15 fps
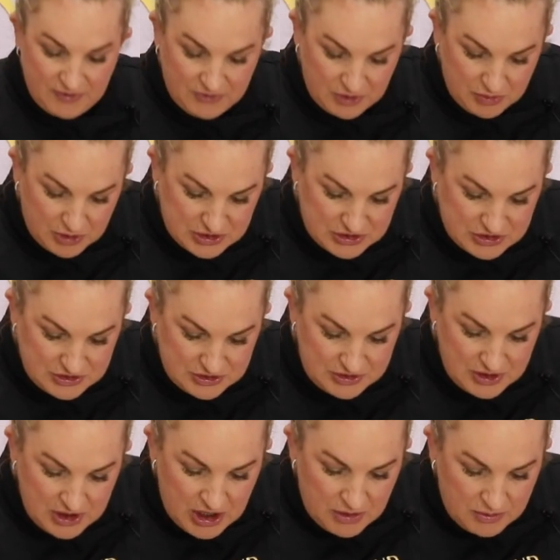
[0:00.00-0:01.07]
if you want to.
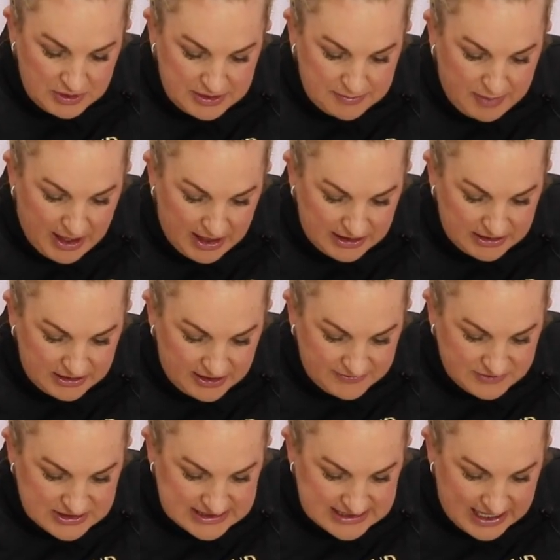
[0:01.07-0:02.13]
With a palette
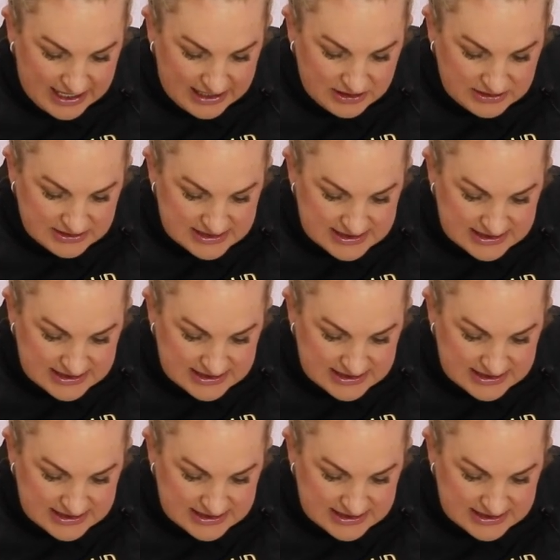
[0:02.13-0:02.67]
knife, just angle it